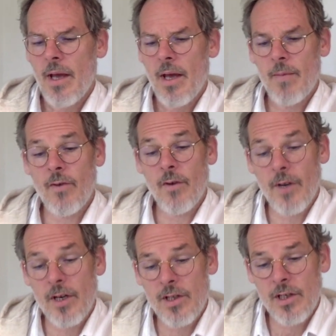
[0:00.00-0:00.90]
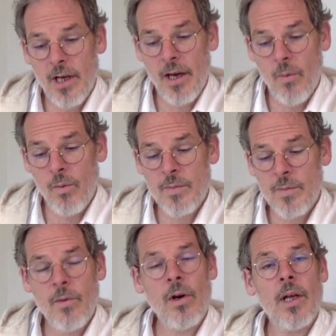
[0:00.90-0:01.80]
Before I finish, uh, once
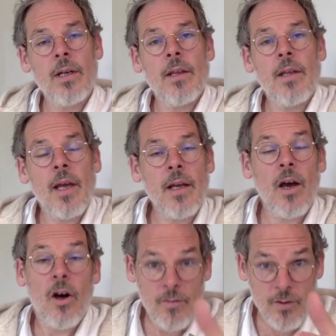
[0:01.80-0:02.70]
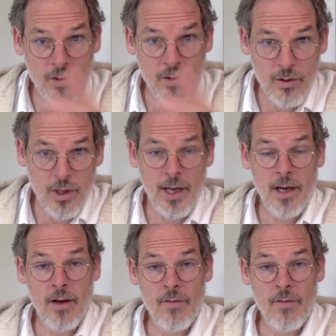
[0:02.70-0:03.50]
more, I'd like to thank all of you uh,